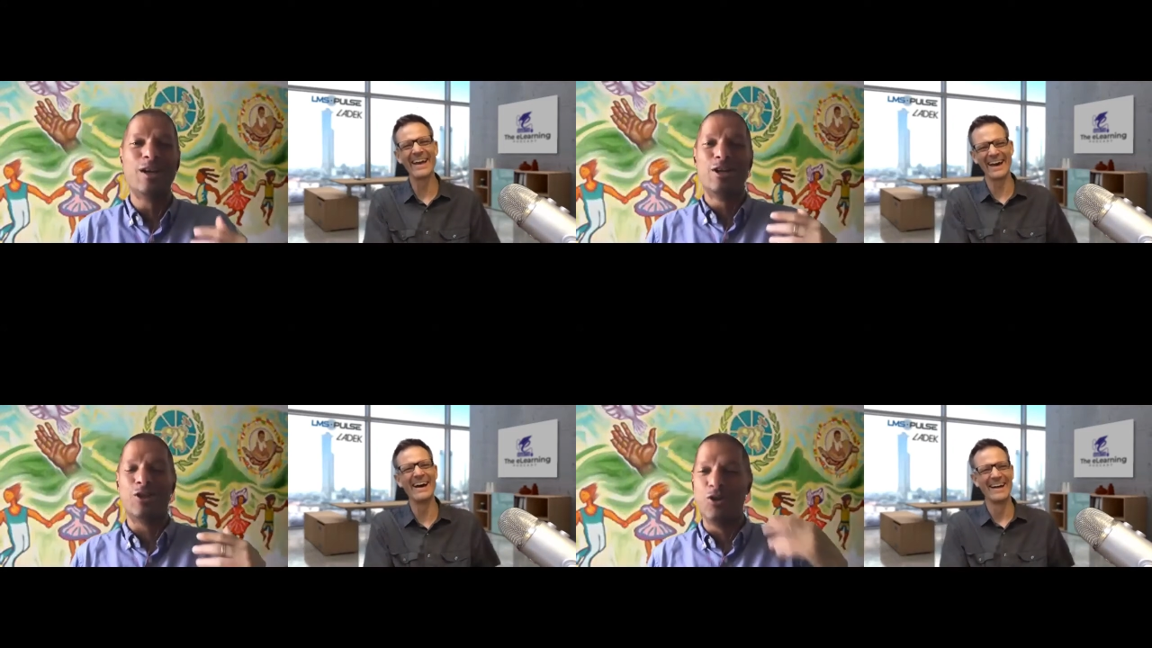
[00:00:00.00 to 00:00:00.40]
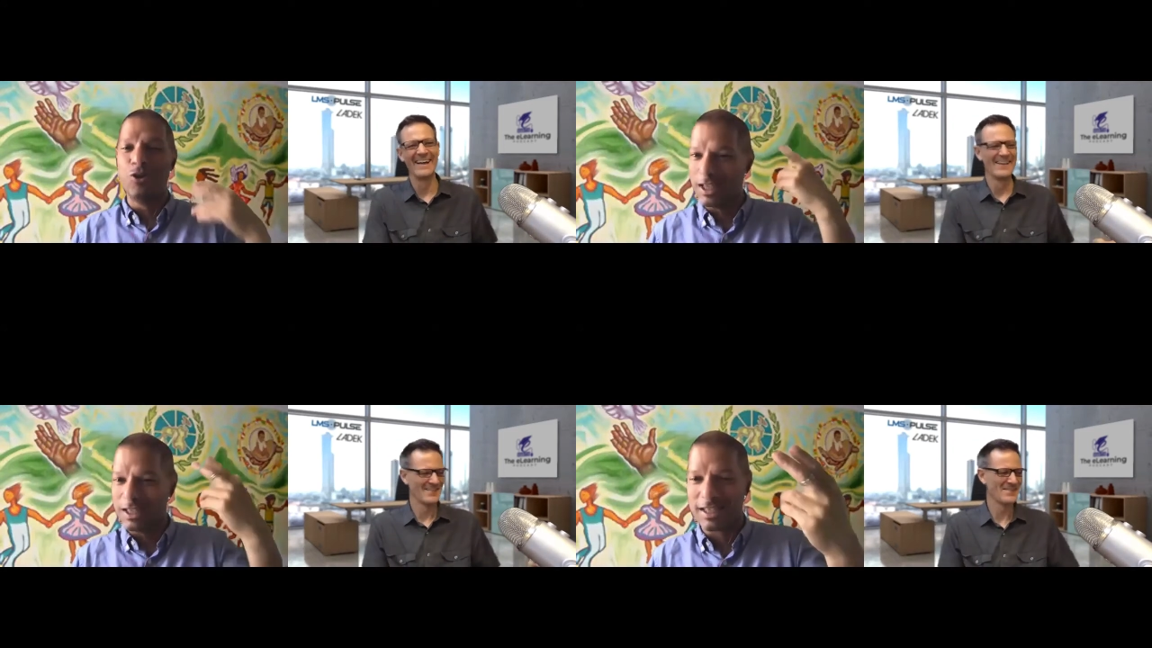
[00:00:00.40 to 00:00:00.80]
Speaker 1: So you can
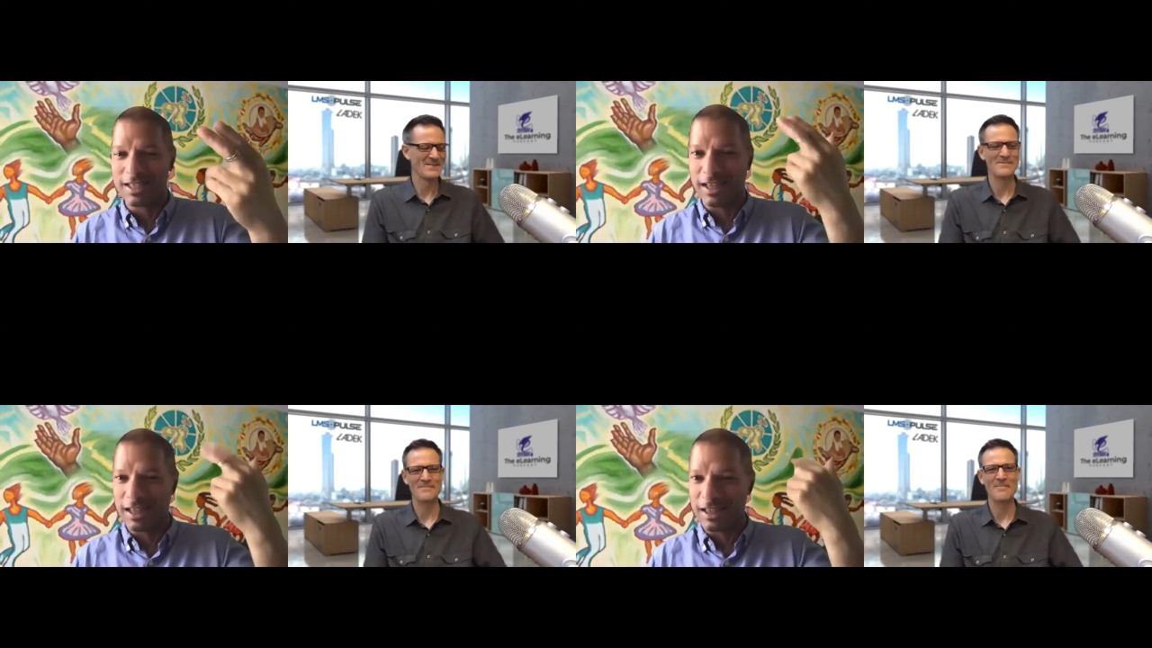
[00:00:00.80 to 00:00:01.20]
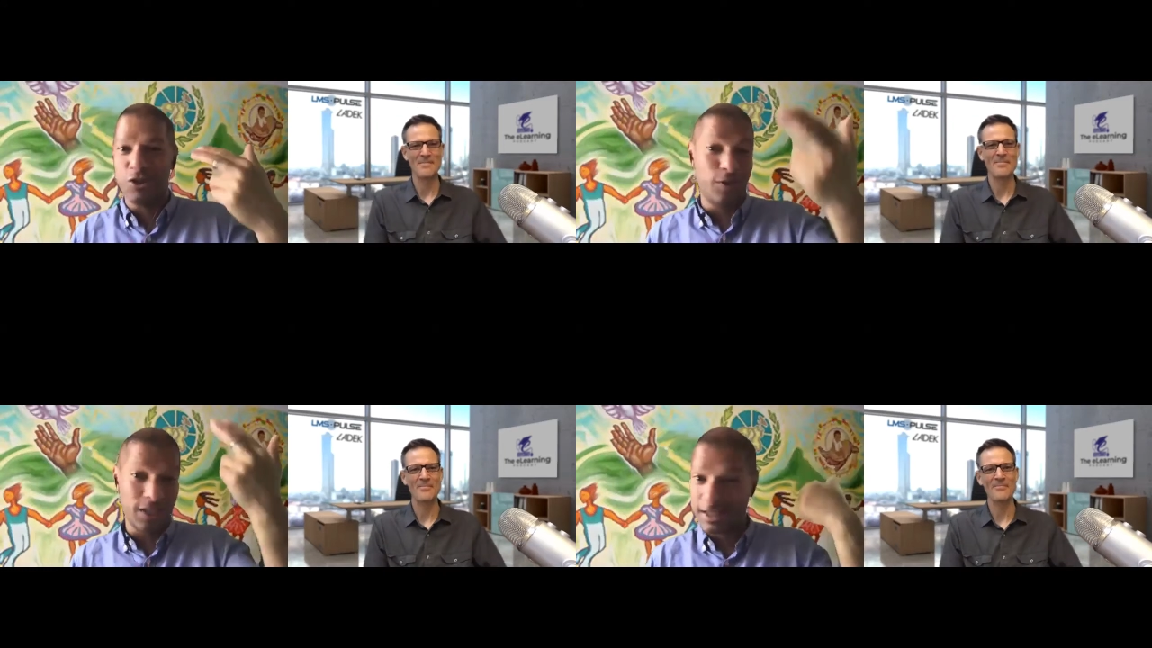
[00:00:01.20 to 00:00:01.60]
still you can
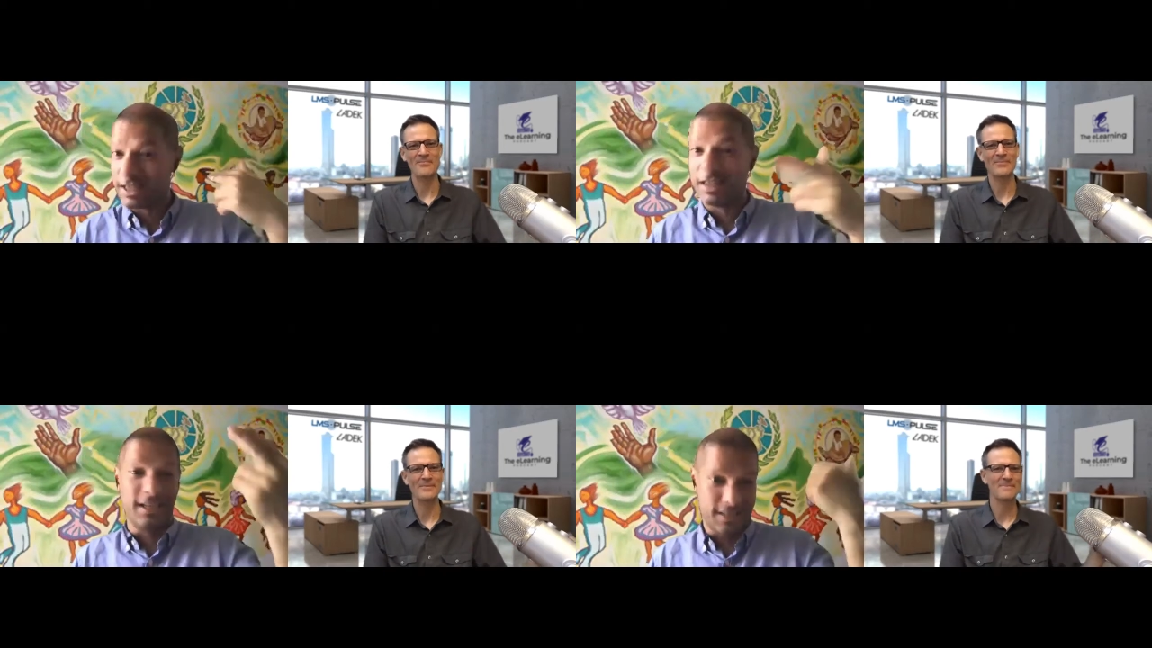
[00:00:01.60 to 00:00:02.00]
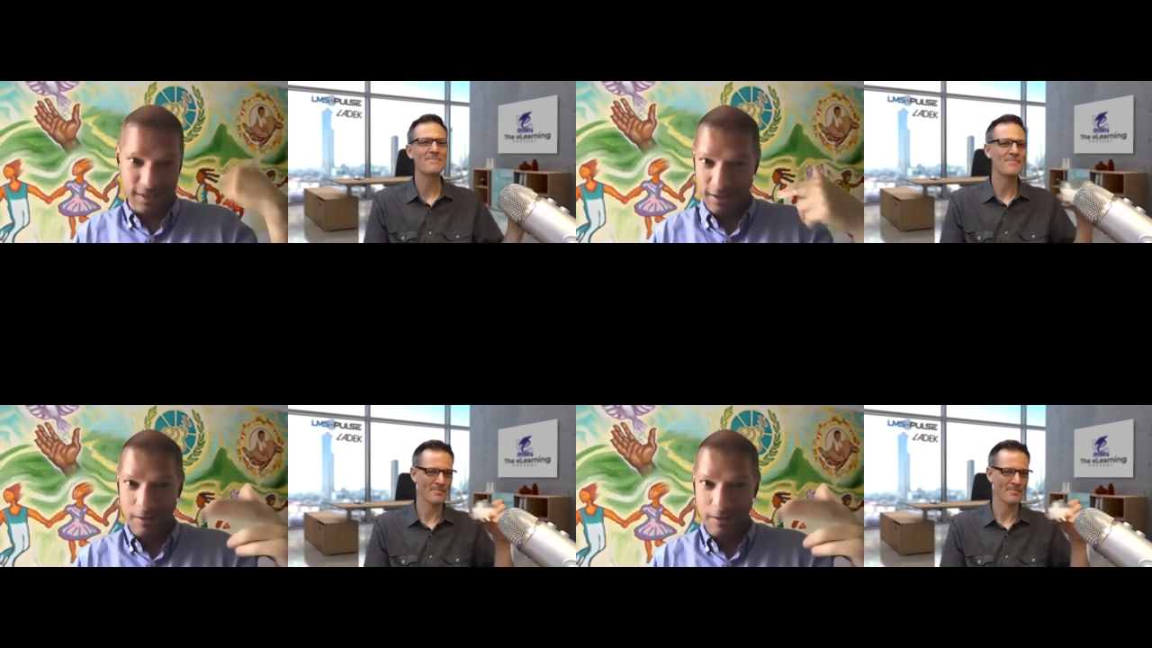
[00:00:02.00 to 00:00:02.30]
still listen